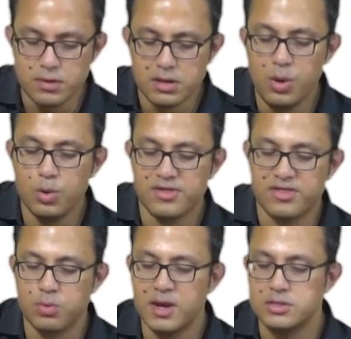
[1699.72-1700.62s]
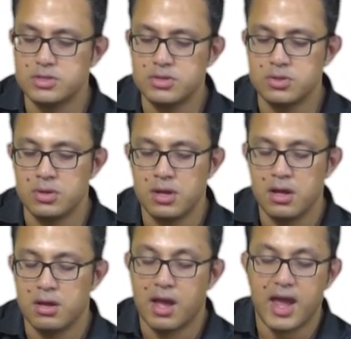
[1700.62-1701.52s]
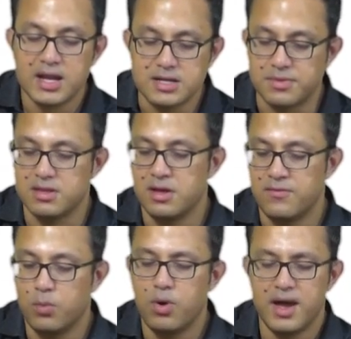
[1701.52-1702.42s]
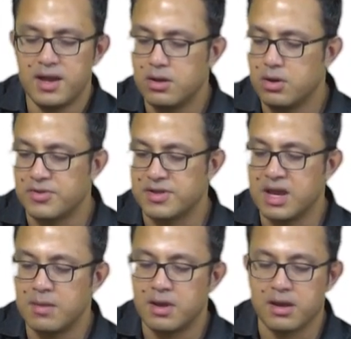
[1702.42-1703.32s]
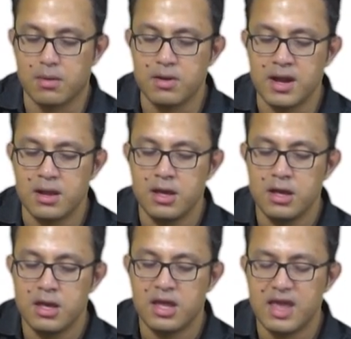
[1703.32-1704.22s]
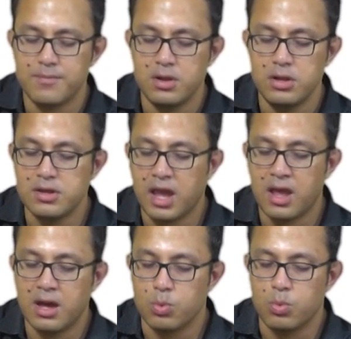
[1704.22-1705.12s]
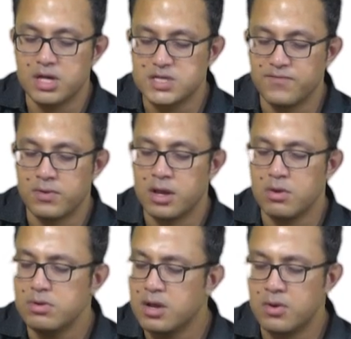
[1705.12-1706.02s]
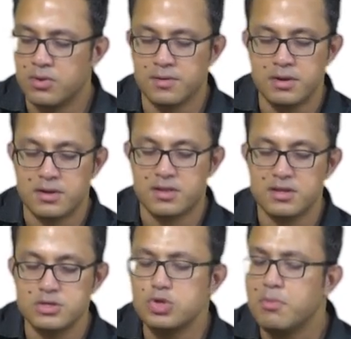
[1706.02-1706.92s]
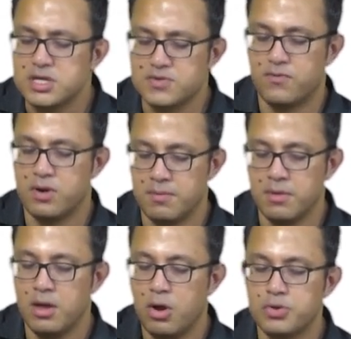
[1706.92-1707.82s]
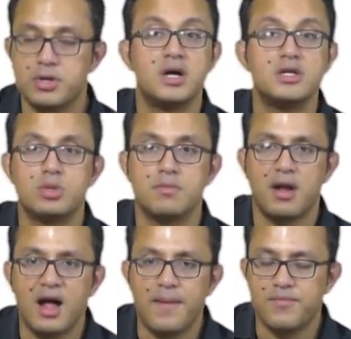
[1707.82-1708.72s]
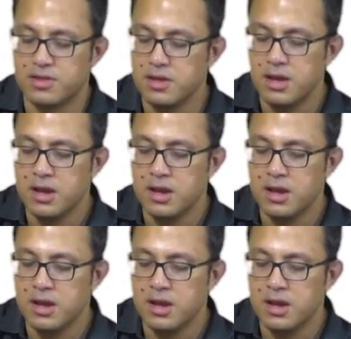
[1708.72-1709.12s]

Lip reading: Swede too. Hanged himself. Why in God's name?" I cried. "He kept on looking out watchfully. Who knows? The sun too much for him, or the country perhaps."